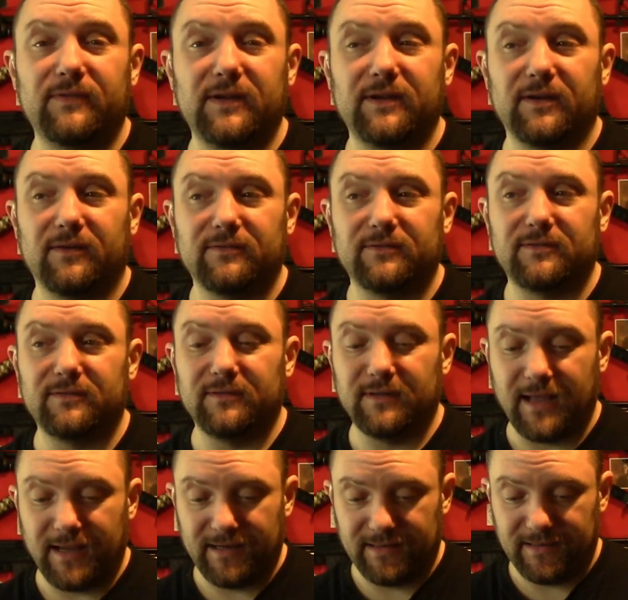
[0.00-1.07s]
videos
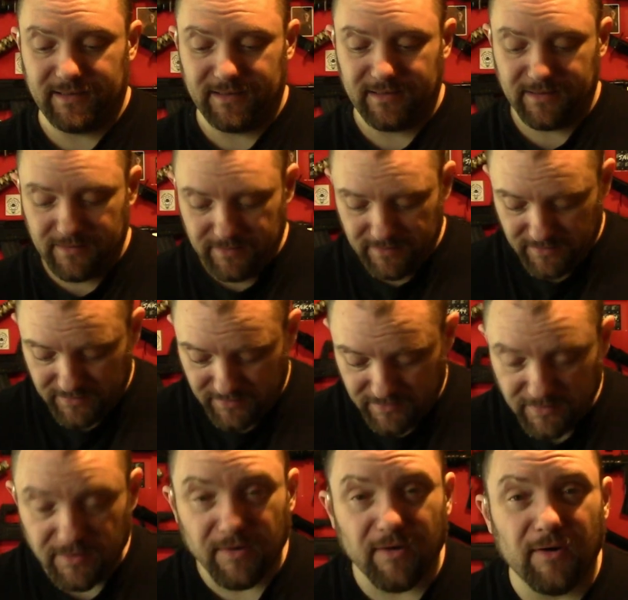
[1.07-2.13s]
lately.
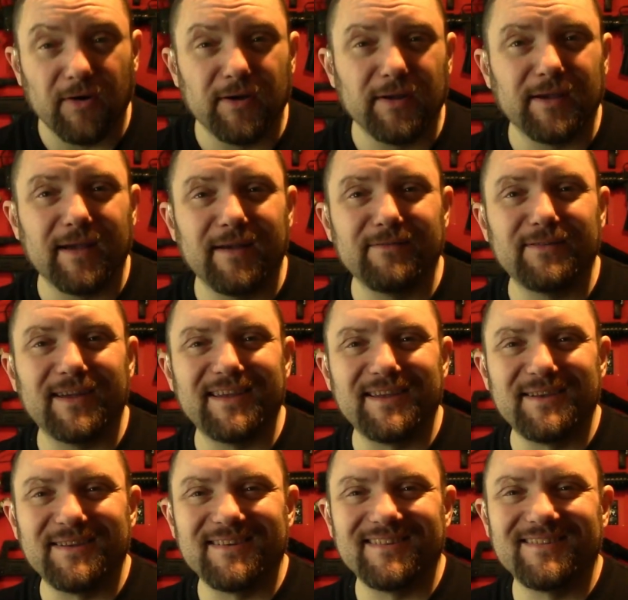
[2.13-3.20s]
I have
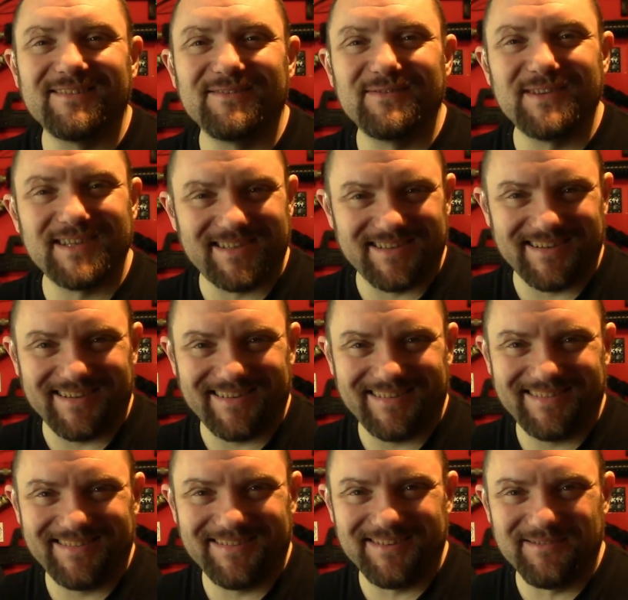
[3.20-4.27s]
a visitor
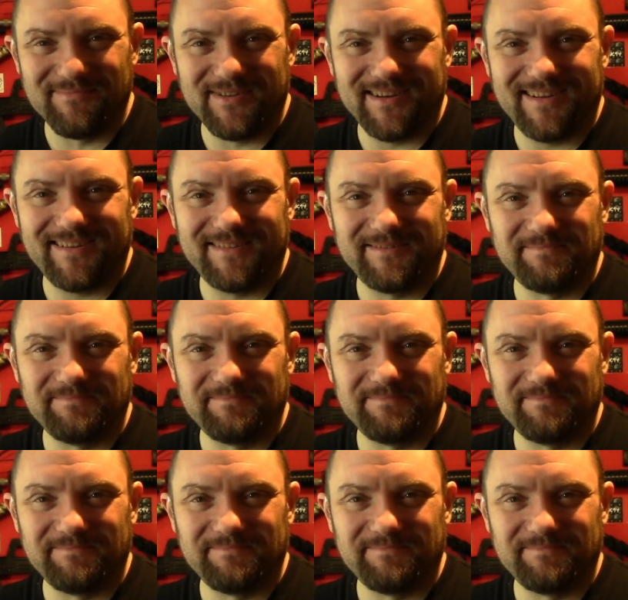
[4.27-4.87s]
at the minute.